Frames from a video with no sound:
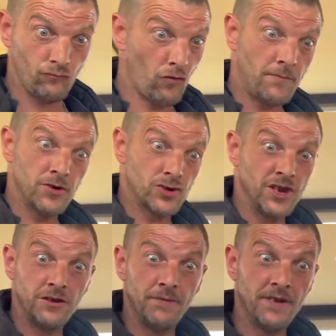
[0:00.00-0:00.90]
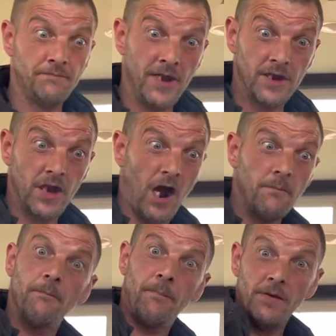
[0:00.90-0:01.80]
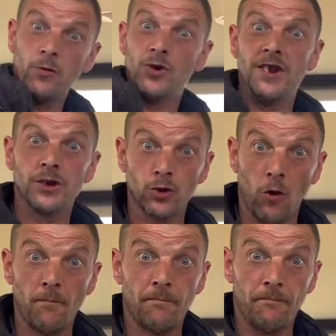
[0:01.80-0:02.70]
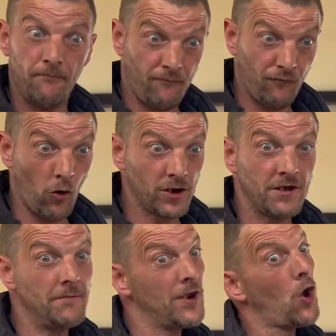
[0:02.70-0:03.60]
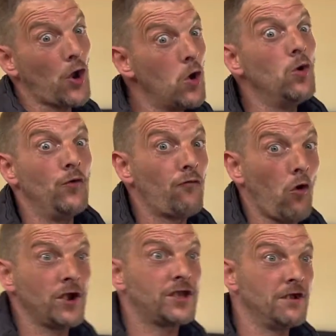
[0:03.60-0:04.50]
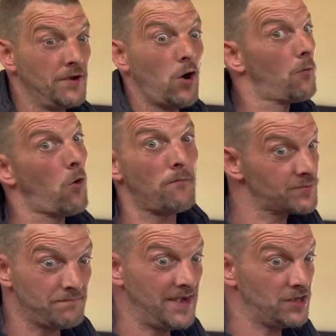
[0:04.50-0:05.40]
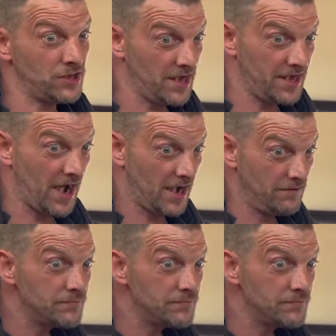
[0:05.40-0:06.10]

Rubbish needs to be picked up. How about... need to stop fly tipping. I know fly tipping. I'm not mentioning their names.